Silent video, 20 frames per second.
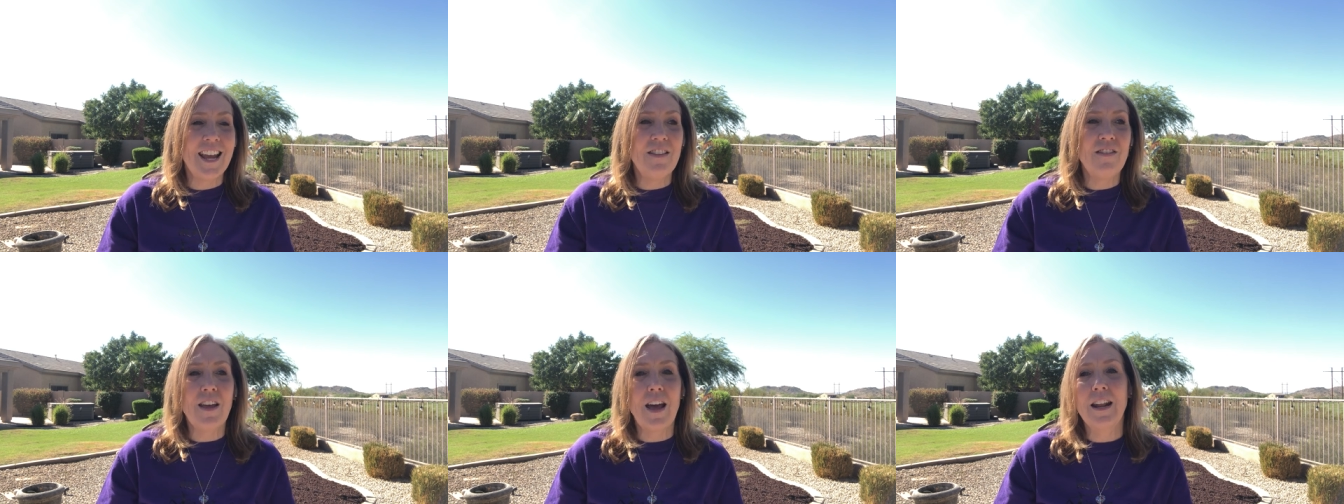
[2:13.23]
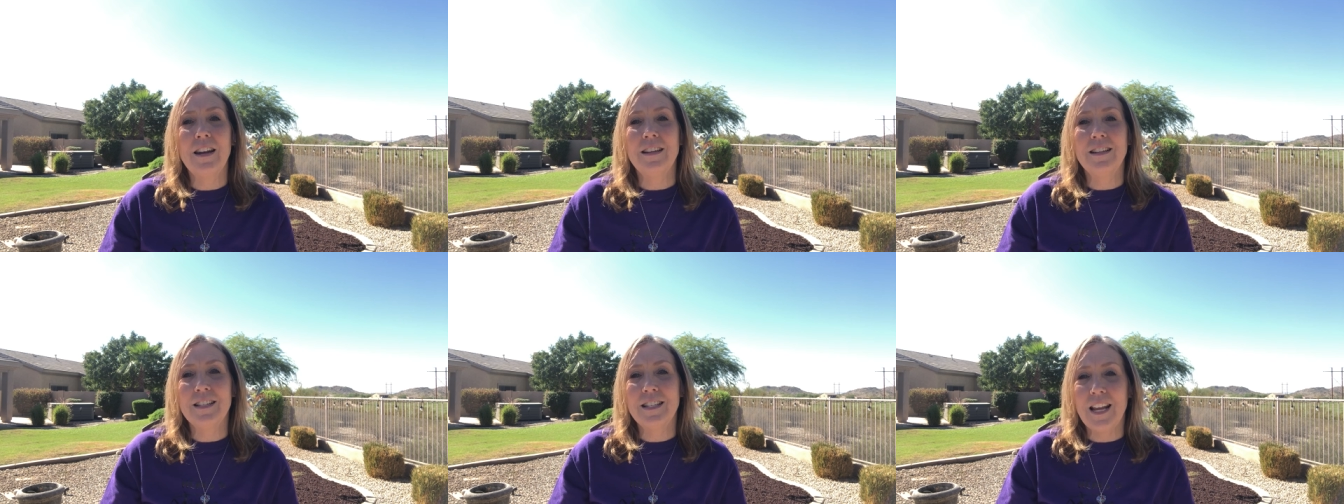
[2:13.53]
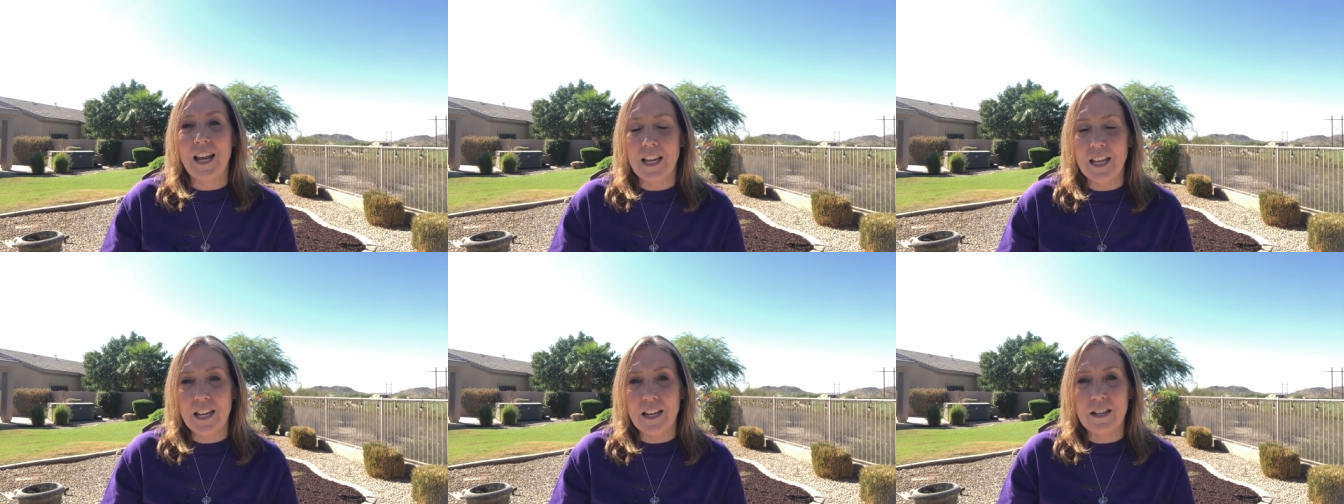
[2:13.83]
and that is
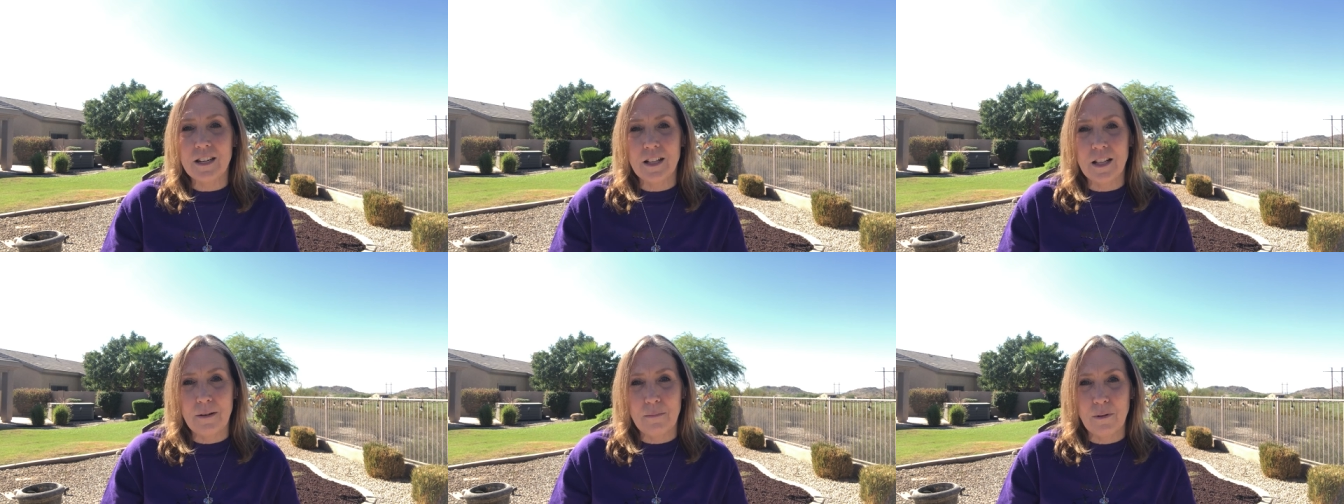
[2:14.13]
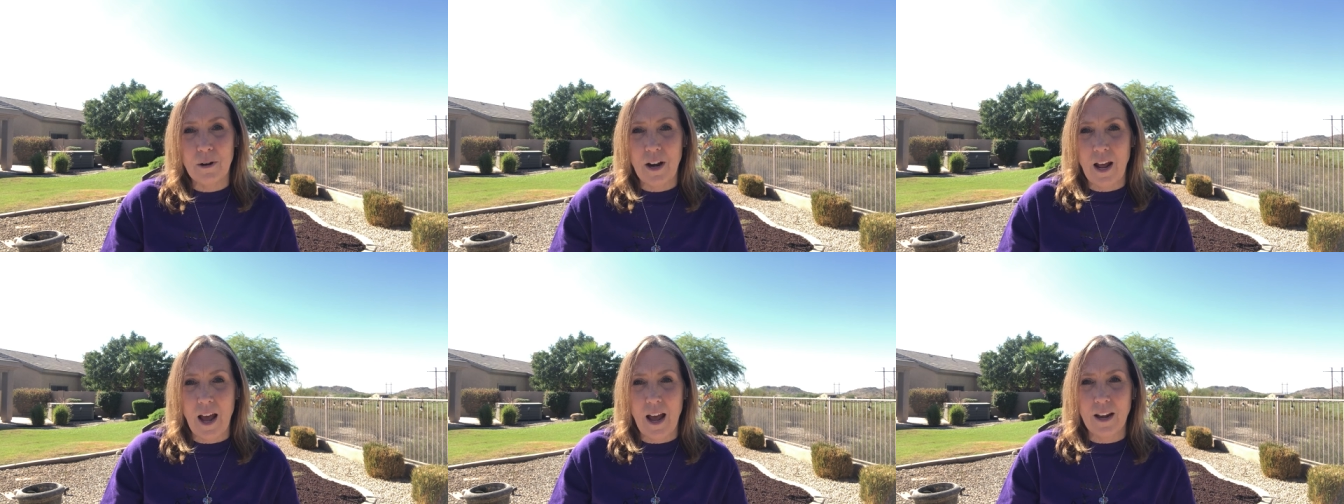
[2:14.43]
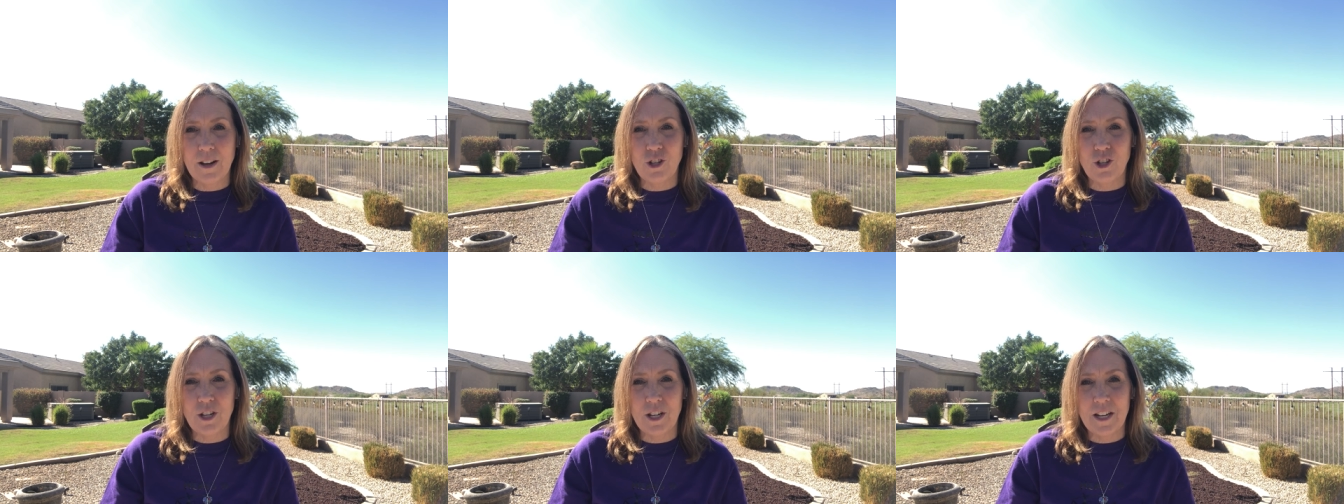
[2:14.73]
taking deliberate
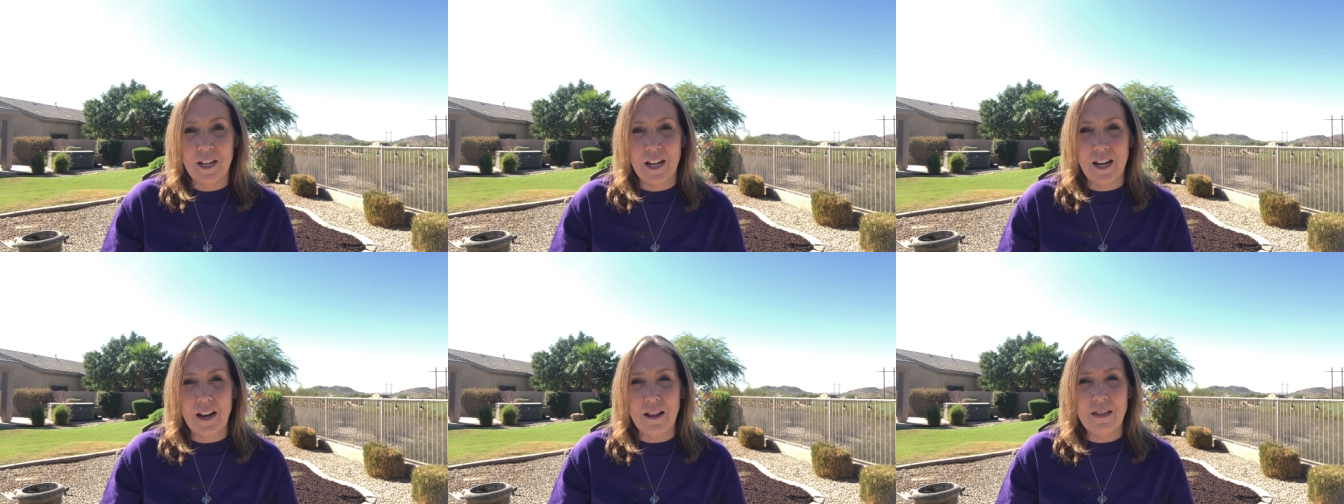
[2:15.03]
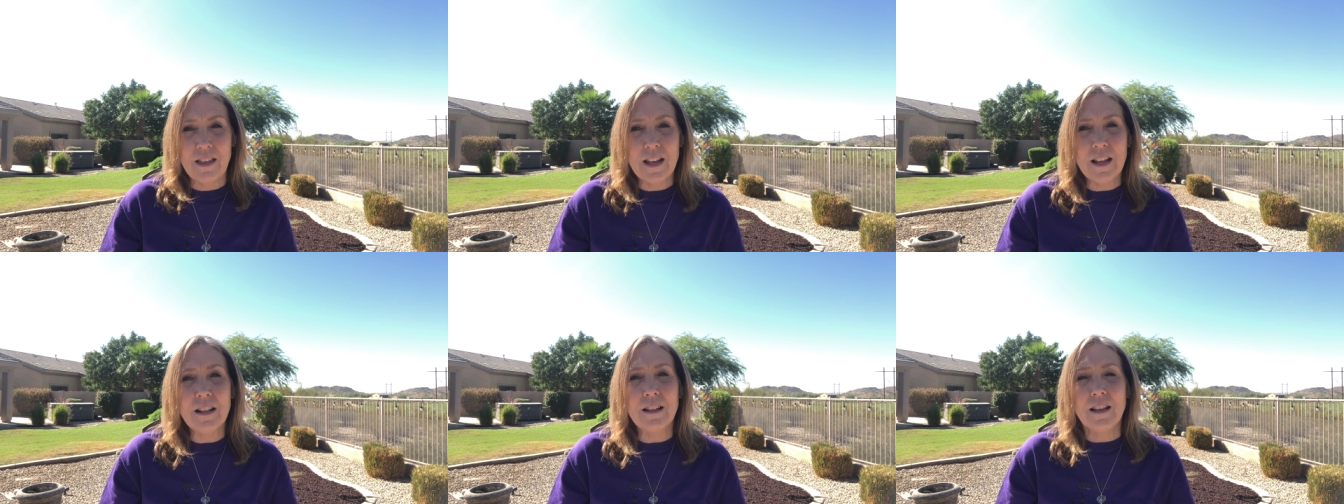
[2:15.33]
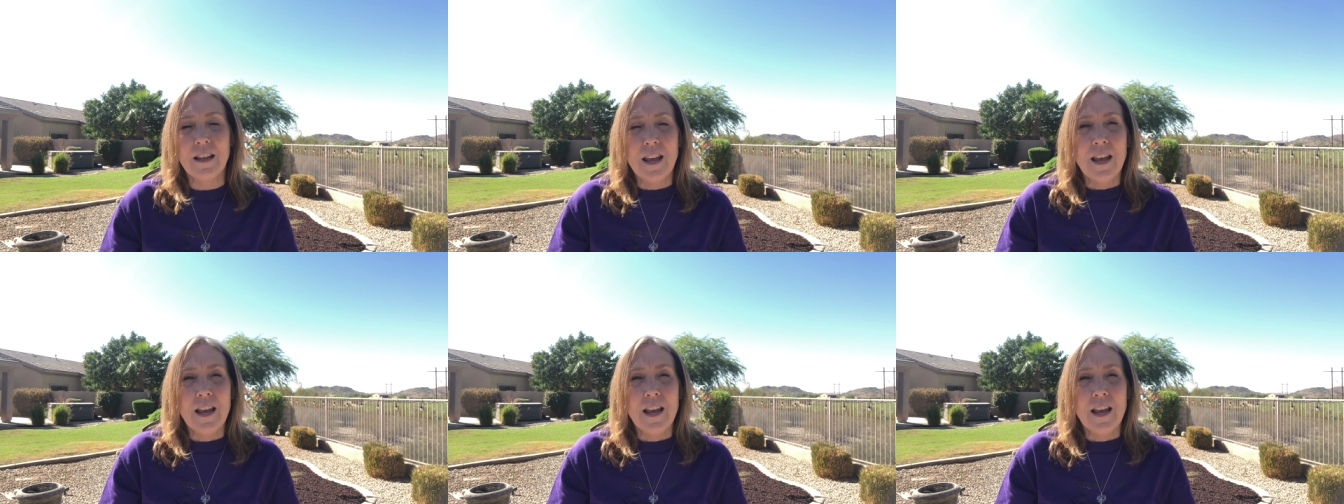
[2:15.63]
action. And I think